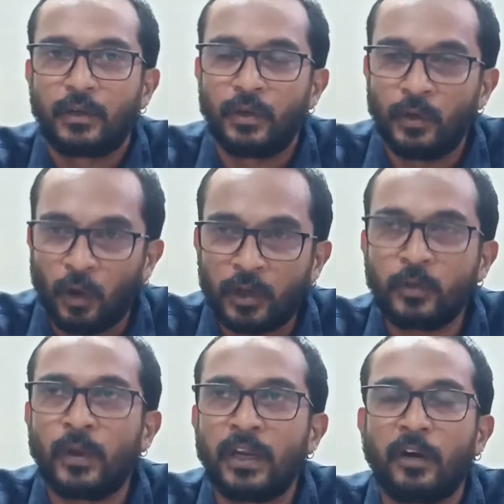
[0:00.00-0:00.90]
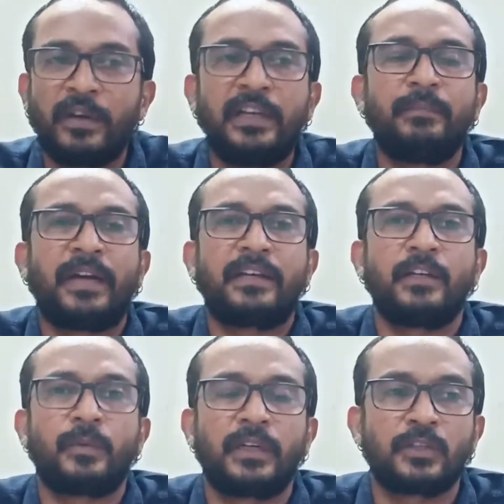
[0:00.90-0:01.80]
not to allow any
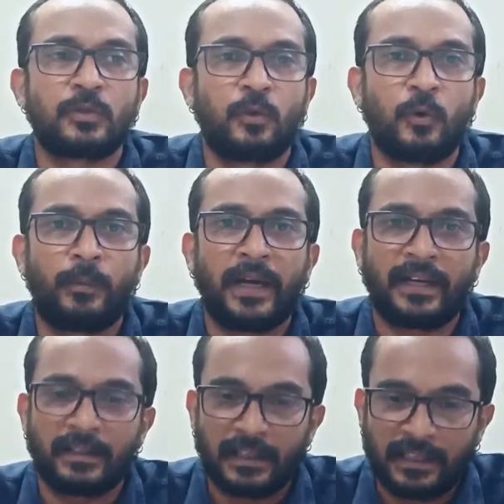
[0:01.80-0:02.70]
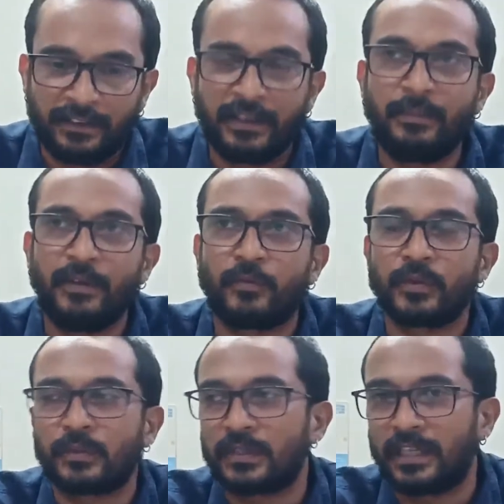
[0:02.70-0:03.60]
migrant workers to go back, and that they will be
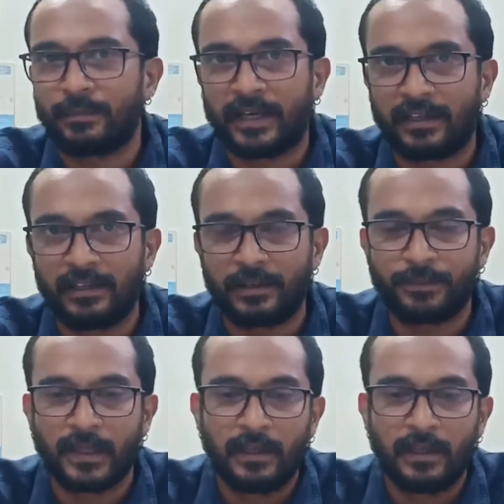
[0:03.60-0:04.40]
forced to stay back here.